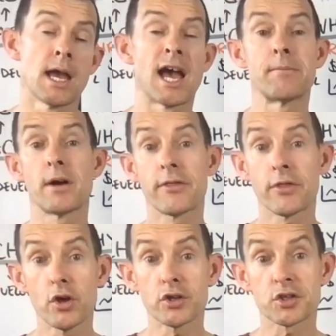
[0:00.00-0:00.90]
And my
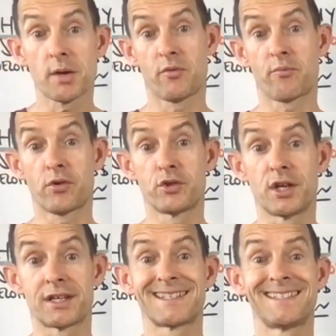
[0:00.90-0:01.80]
third type of
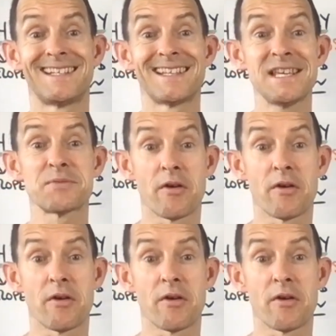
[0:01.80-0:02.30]
project, now these are my